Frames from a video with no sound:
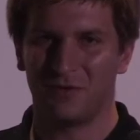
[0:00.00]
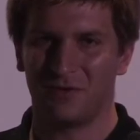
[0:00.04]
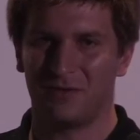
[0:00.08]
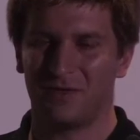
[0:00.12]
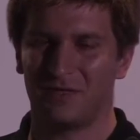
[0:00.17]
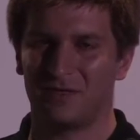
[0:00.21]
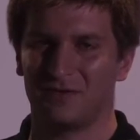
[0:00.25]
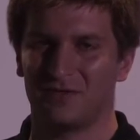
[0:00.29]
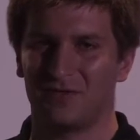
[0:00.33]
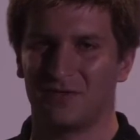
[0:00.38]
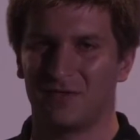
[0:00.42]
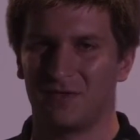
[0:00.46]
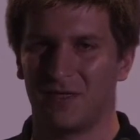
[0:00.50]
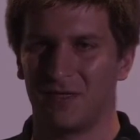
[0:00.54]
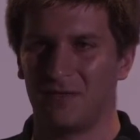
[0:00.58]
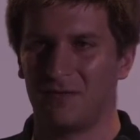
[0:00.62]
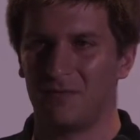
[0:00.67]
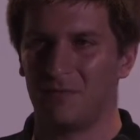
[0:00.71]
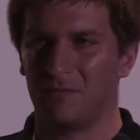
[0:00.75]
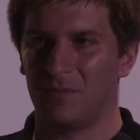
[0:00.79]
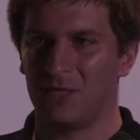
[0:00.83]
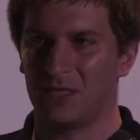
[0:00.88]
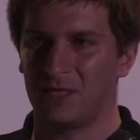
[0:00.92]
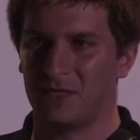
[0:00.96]
things is that
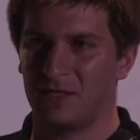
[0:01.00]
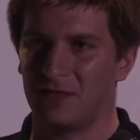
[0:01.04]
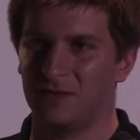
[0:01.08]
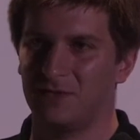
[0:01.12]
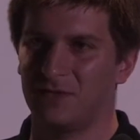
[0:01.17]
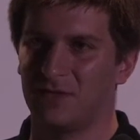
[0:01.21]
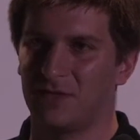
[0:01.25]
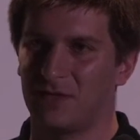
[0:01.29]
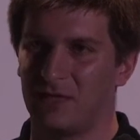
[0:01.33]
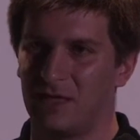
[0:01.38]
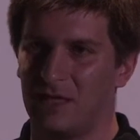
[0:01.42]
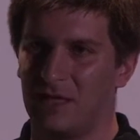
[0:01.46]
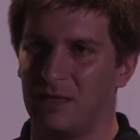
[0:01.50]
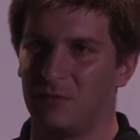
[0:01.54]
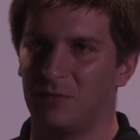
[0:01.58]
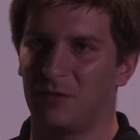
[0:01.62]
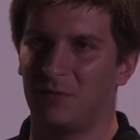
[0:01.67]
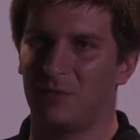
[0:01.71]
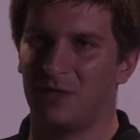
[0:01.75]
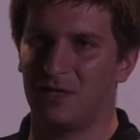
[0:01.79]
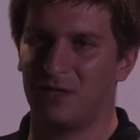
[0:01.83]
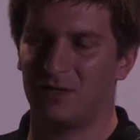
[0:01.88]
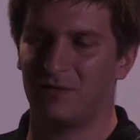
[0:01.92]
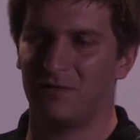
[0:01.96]
because the camera
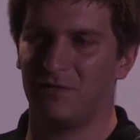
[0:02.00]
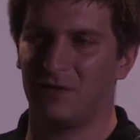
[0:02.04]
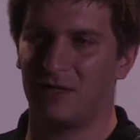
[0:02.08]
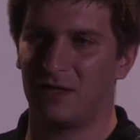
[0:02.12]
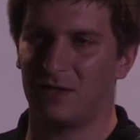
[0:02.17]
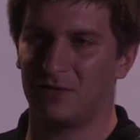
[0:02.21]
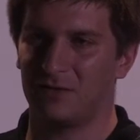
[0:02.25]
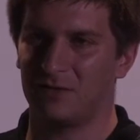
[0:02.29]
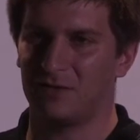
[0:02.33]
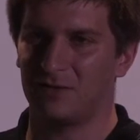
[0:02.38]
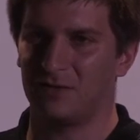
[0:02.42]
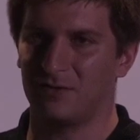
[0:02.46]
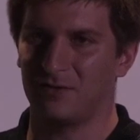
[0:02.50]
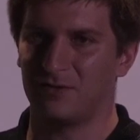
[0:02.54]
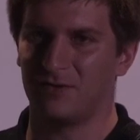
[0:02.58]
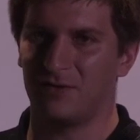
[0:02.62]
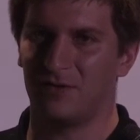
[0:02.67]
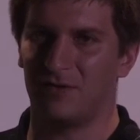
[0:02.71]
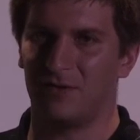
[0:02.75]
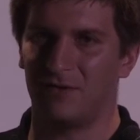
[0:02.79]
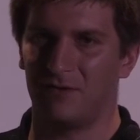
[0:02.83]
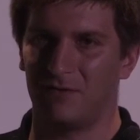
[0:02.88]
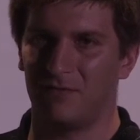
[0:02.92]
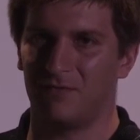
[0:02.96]
manufacturers
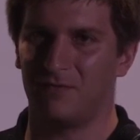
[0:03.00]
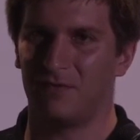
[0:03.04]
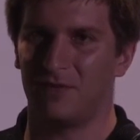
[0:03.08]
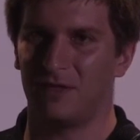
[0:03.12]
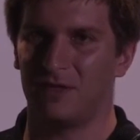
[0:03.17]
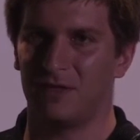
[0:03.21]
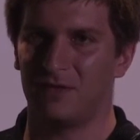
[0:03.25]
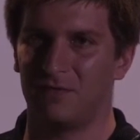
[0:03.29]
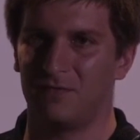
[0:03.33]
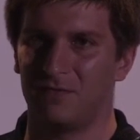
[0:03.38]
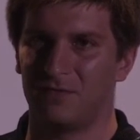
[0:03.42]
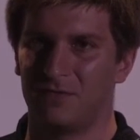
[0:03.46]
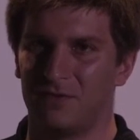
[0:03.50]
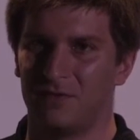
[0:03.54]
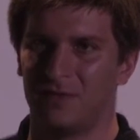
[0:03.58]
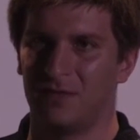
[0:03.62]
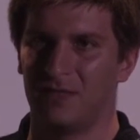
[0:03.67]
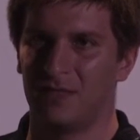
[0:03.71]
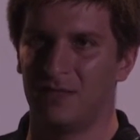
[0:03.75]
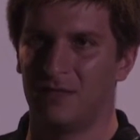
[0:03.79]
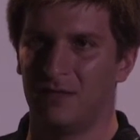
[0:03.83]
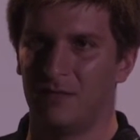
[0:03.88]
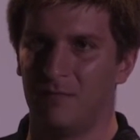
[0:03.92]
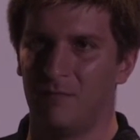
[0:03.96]
are involved,
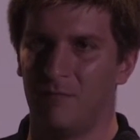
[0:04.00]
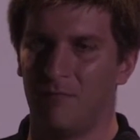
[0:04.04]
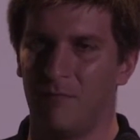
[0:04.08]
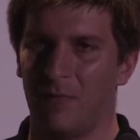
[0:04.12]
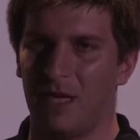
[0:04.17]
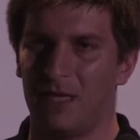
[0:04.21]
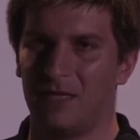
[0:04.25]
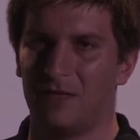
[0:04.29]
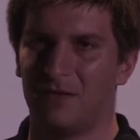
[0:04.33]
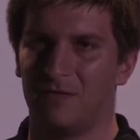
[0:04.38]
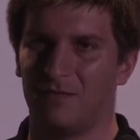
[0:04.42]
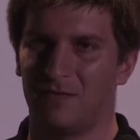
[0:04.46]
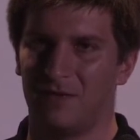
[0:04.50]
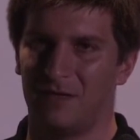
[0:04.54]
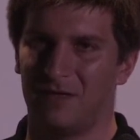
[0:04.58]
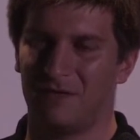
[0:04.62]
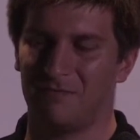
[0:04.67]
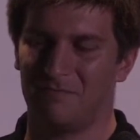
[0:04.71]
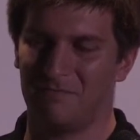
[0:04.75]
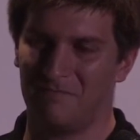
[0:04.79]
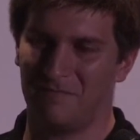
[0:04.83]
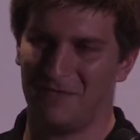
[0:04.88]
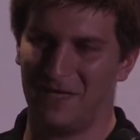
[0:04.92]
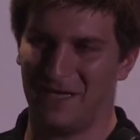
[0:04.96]
many of
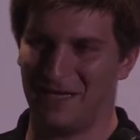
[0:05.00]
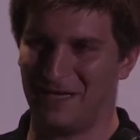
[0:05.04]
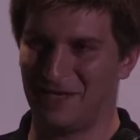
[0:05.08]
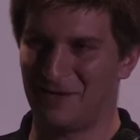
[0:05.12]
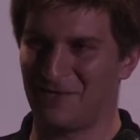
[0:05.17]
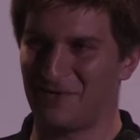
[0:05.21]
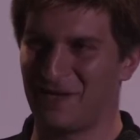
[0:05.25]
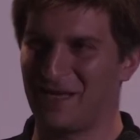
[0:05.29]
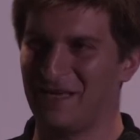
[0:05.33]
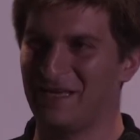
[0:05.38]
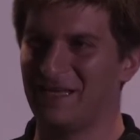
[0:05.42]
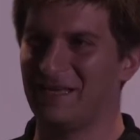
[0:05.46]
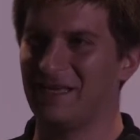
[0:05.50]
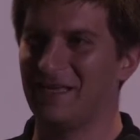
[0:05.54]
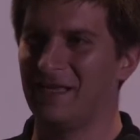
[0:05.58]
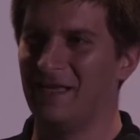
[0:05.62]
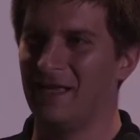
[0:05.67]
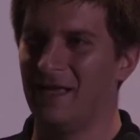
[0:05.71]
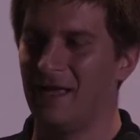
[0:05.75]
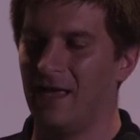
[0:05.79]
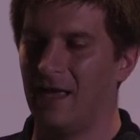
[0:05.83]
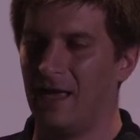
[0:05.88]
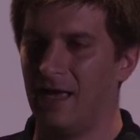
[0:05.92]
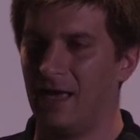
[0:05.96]
them, anyway,
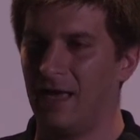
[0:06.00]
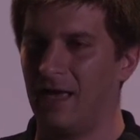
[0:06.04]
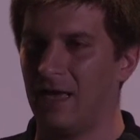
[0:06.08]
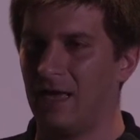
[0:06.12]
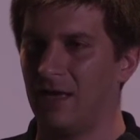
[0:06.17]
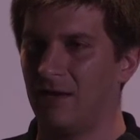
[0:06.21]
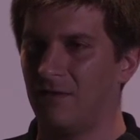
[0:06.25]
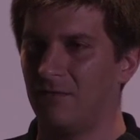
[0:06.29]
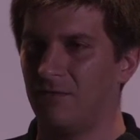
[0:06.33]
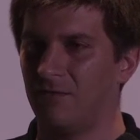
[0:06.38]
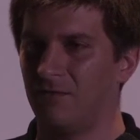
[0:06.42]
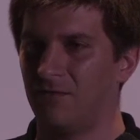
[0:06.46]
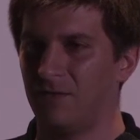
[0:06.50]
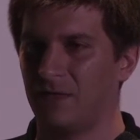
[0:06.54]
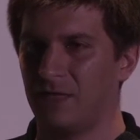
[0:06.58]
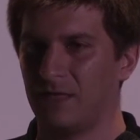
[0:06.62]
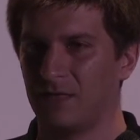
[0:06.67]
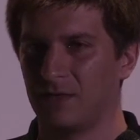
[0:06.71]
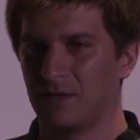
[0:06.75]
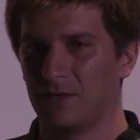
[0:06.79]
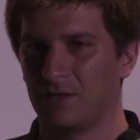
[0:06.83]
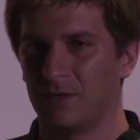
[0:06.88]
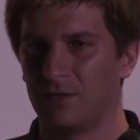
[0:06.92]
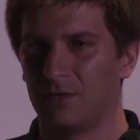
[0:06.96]
have
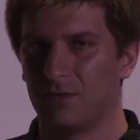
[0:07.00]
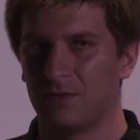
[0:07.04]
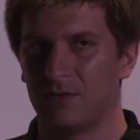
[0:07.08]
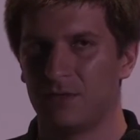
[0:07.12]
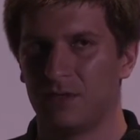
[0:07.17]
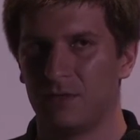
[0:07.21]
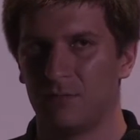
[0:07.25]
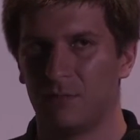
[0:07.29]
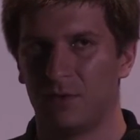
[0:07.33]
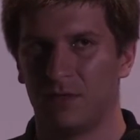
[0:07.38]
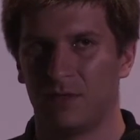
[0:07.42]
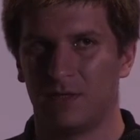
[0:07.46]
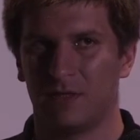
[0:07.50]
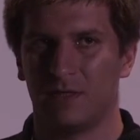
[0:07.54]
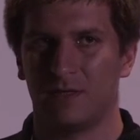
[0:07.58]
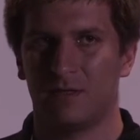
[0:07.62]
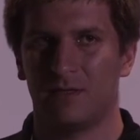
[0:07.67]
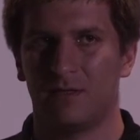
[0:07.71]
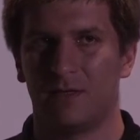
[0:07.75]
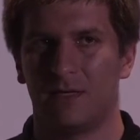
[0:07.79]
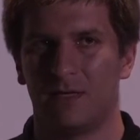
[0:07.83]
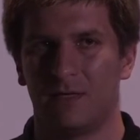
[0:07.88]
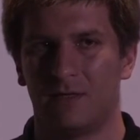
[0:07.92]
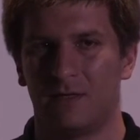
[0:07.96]
included
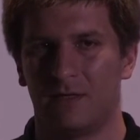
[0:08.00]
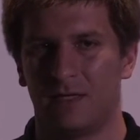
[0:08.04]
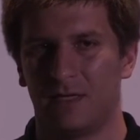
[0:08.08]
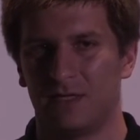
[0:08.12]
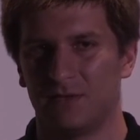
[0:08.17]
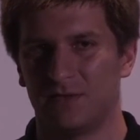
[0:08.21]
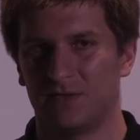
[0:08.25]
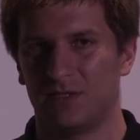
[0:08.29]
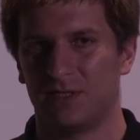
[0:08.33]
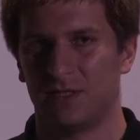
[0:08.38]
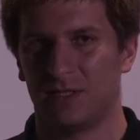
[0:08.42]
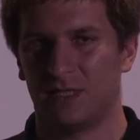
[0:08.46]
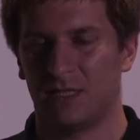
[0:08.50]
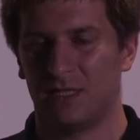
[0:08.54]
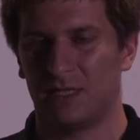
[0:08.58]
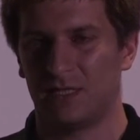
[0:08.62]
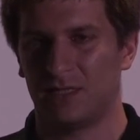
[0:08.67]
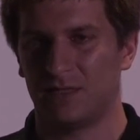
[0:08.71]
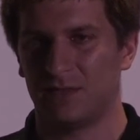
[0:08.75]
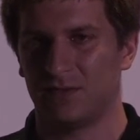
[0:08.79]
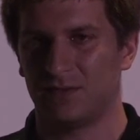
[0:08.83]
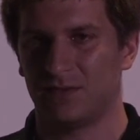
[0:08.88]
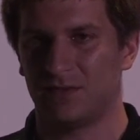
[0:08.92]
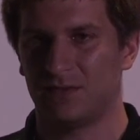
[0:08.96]
within their
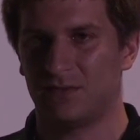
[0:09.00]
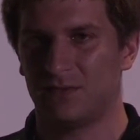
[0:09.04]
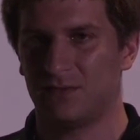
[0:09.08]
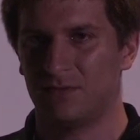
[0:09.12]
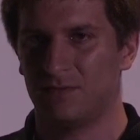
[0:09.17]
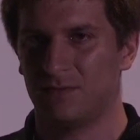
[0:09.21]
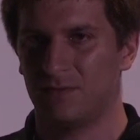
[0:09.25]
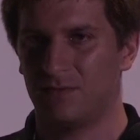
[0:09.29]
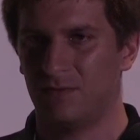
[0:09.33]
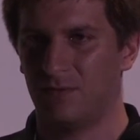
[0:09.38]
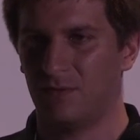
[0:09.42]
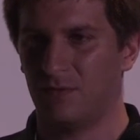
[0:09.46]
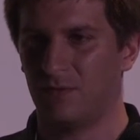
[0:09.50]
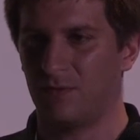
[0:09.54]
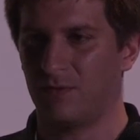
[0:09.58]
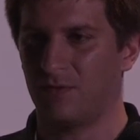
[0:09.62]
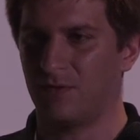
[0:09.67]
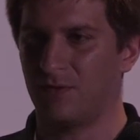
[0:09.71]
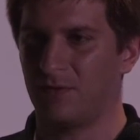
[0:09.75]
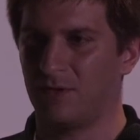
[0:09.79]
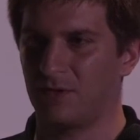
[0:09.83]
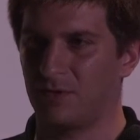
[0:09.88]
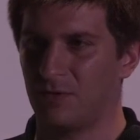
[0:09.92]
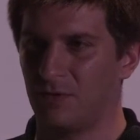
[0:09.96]
SDKs or
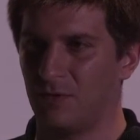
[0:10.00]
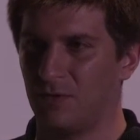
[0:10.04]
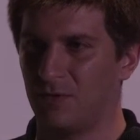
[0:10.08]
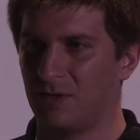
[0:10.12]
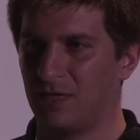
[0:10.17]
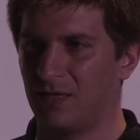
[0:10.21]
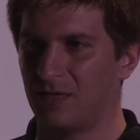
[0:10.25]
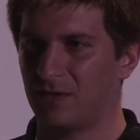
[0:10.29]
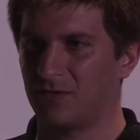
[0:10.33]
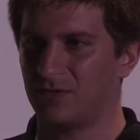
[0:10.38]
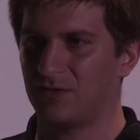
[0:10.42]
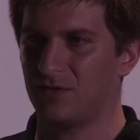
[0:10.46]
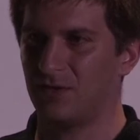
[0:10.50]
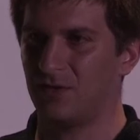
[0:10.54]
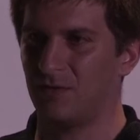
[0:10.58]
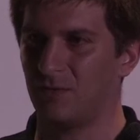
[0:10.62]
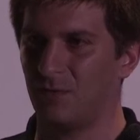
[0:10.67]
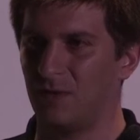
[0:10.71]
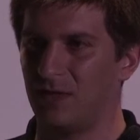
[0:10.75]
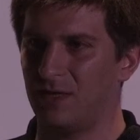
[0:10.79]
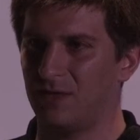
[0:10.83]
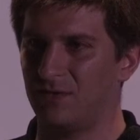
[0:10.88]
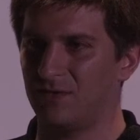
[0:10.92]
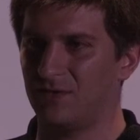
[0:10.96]
their codecs a
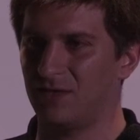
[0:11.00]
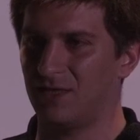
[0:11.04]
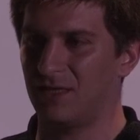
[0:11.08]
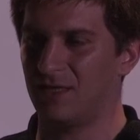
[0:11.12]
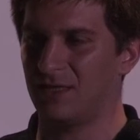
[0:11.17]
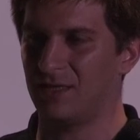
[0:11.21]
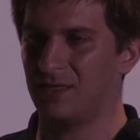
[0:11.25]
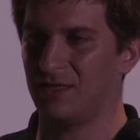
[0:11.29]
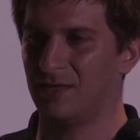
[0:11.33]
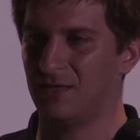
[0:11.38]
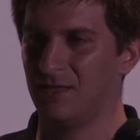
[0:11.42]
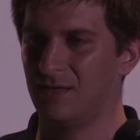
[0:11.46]
way to say,